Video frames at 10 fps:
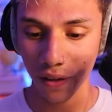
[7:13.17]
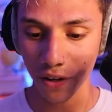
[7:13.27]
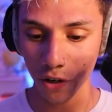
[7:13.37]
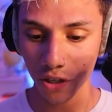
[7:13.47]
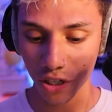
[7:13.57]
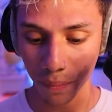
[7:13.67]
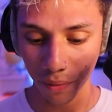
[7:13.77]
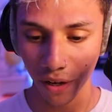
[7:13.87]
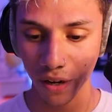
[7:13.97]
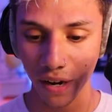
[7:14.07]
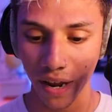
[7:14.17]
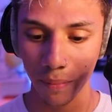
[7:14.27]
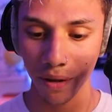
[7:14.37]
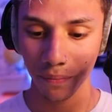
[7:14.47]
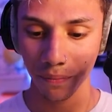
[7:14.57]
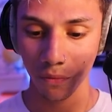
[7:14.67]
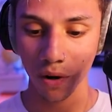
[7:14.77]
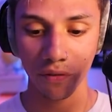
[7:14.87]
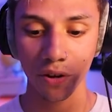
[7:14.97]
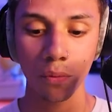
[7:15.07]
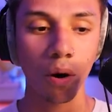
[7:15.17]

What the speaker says: and then you're just simply gonna name it whatever you